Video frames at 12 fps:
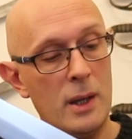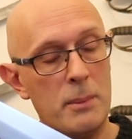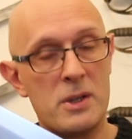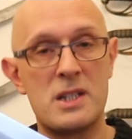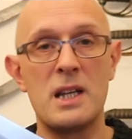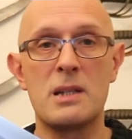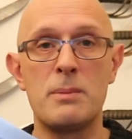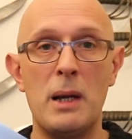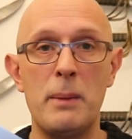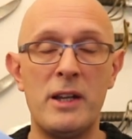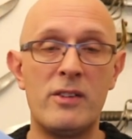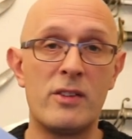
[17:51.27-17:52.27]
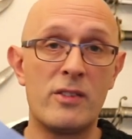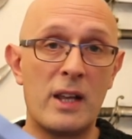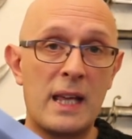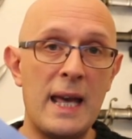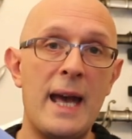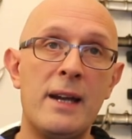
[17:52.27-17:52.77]
But 6 millimeters,
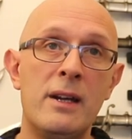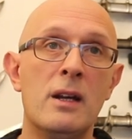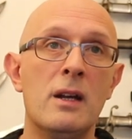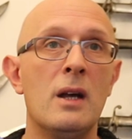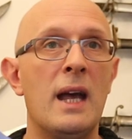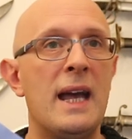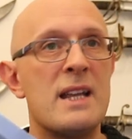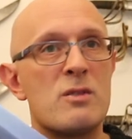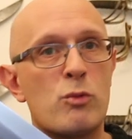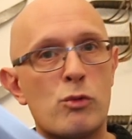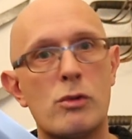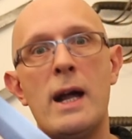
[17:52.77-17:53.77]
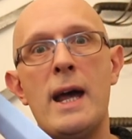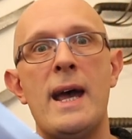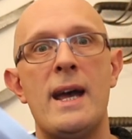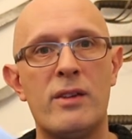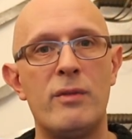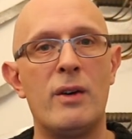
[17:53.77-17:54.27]
again, it's
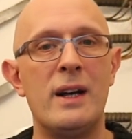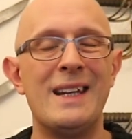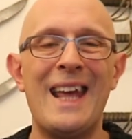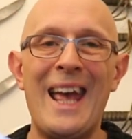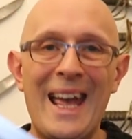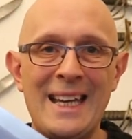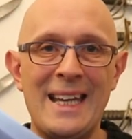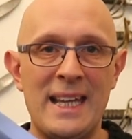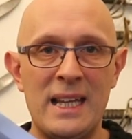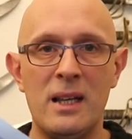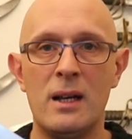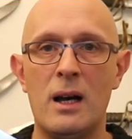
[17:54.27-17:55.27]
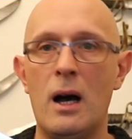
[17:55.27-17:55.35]
rare to find any